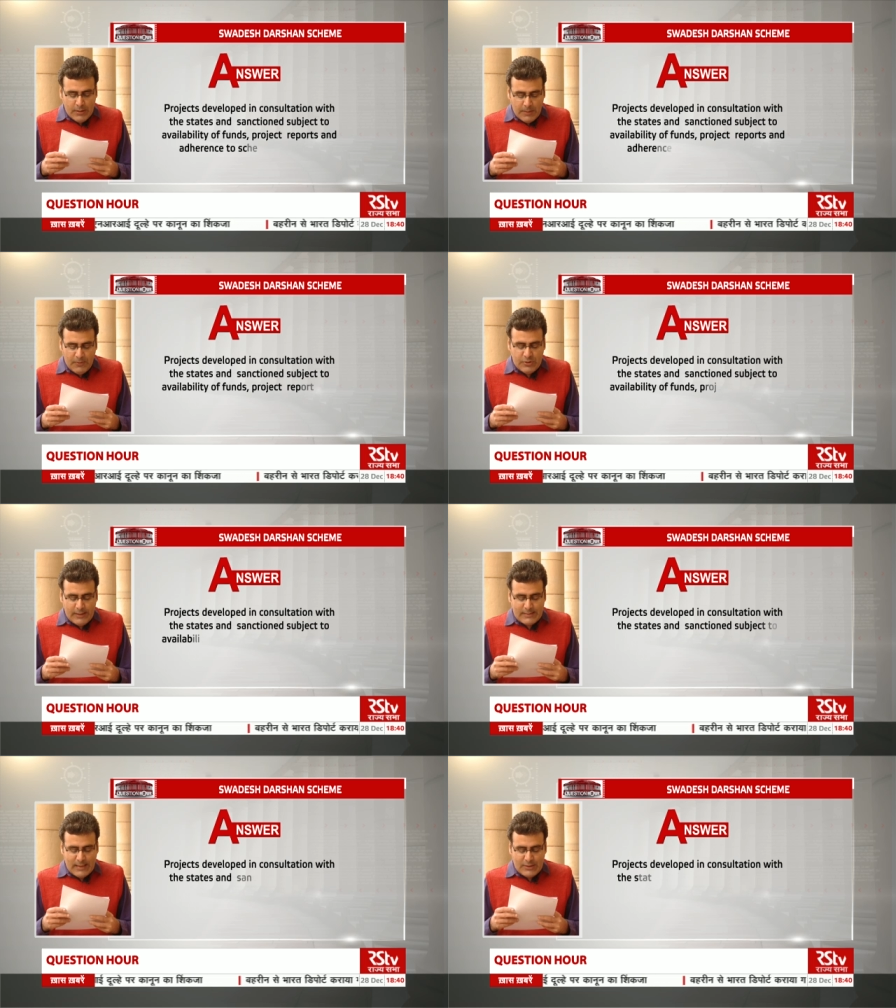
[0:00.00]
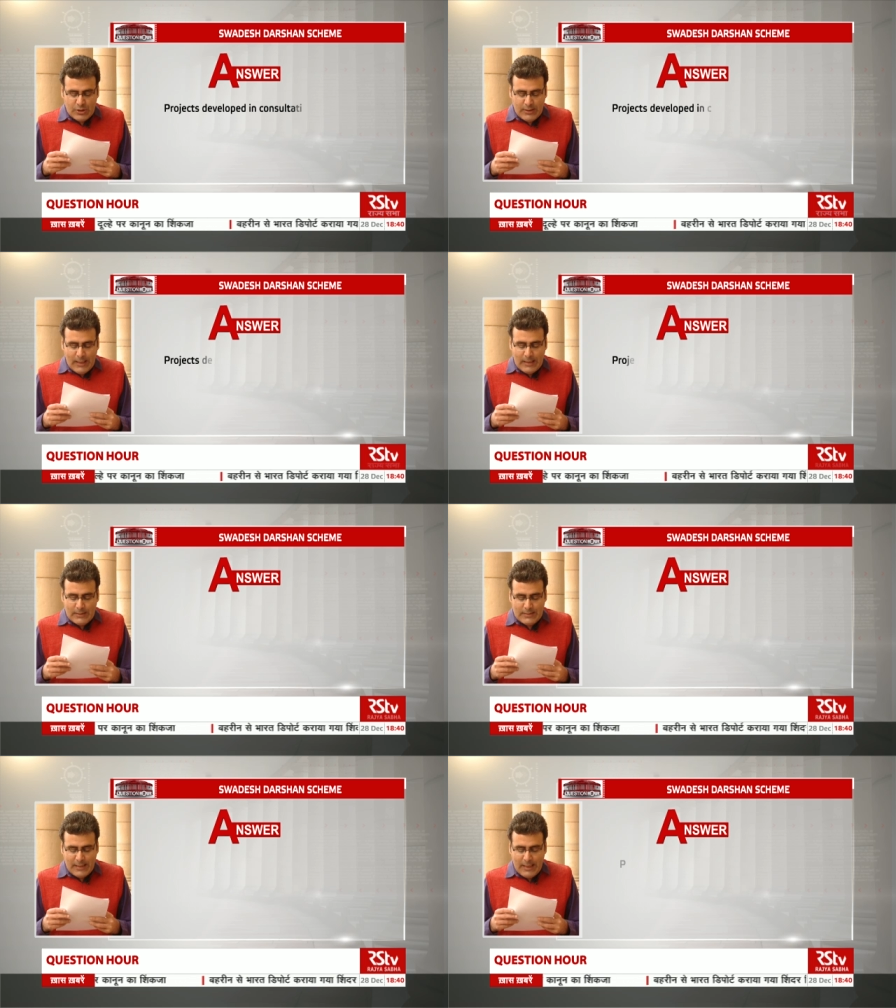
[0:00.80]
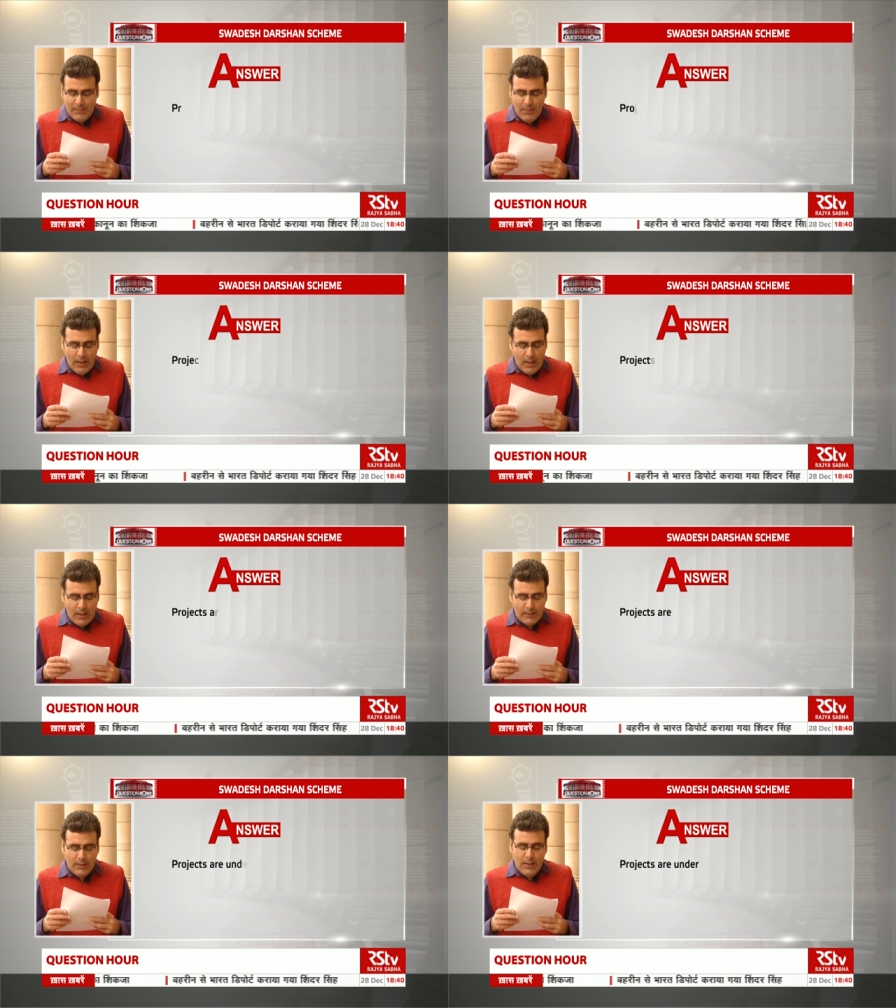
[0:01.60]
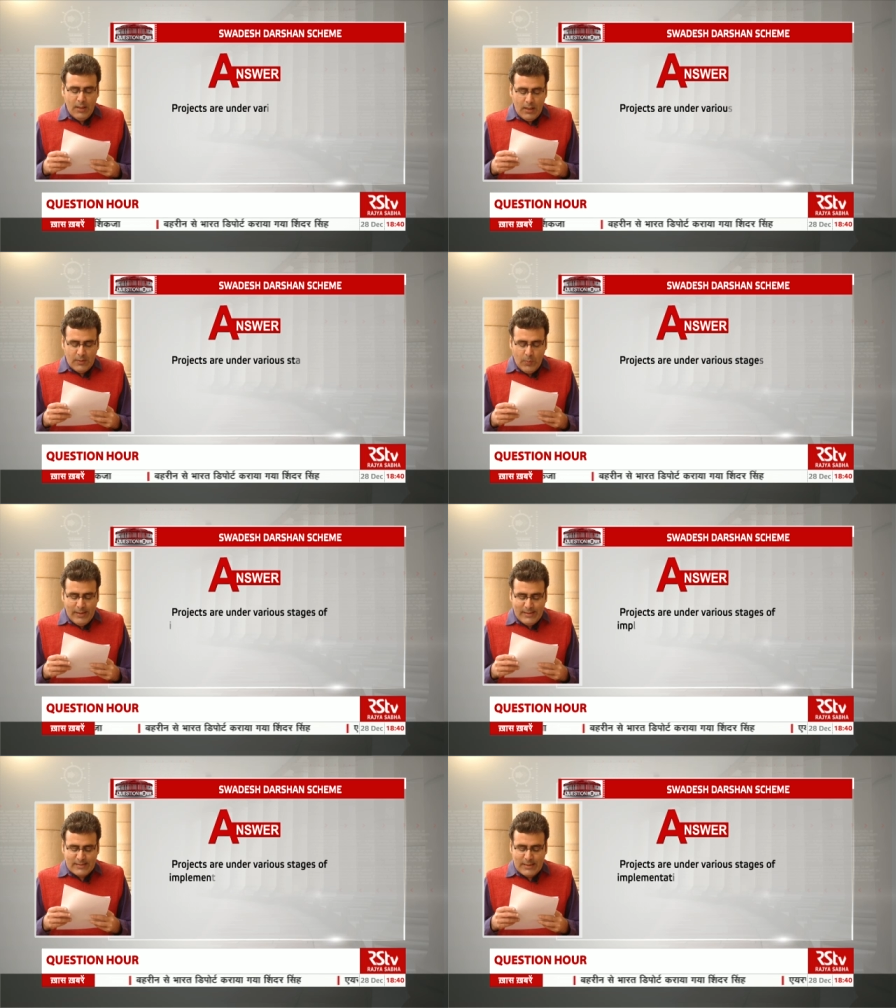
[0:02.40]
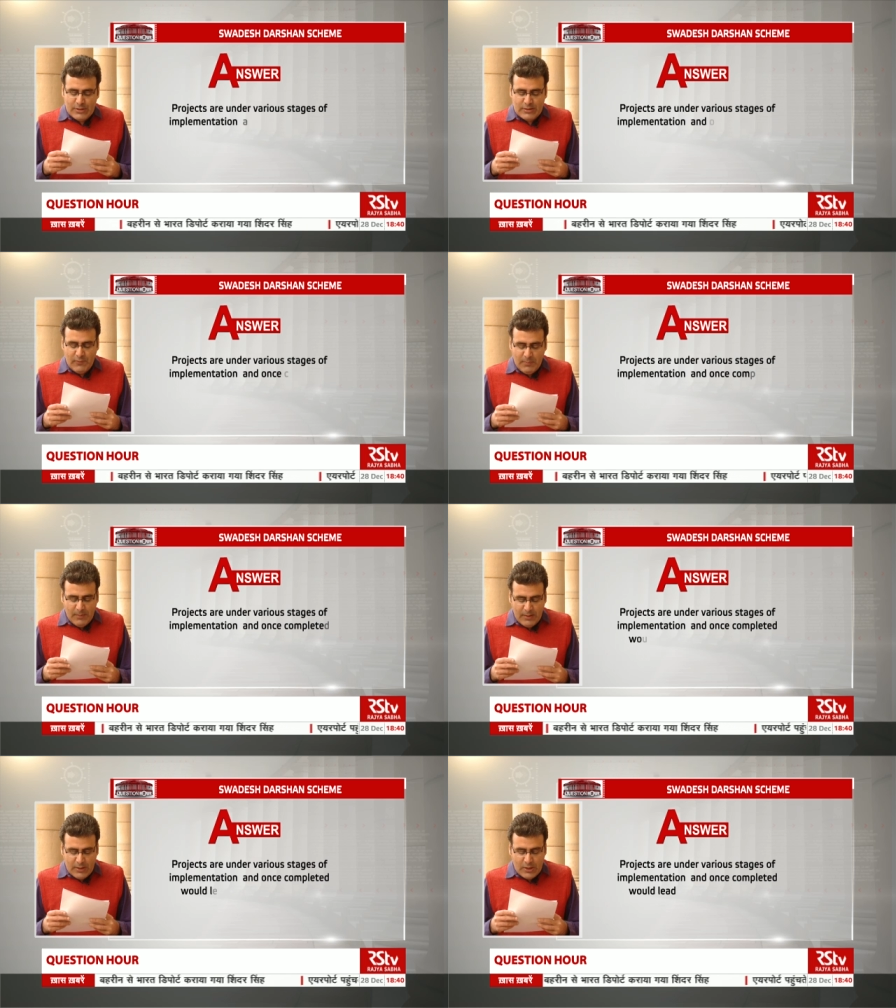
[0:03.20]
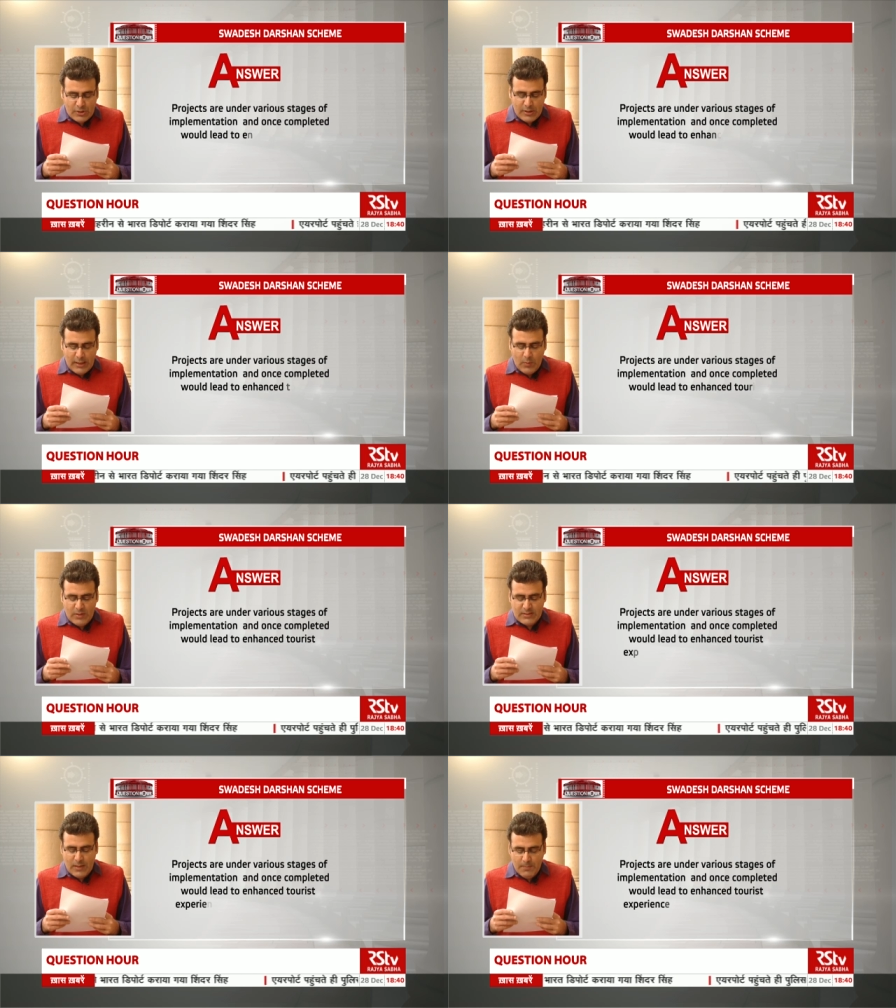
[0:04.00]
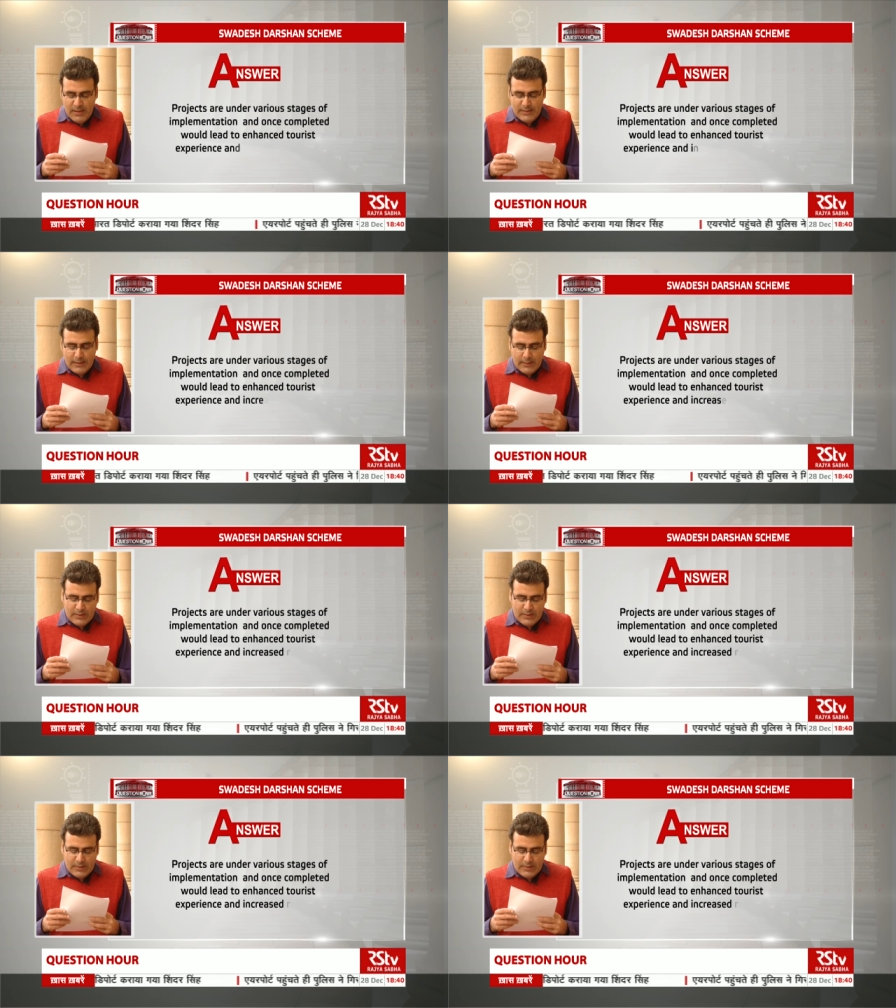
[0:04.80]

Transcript: The projects sanctioned under the scheme are under various stages of implementation and once completed,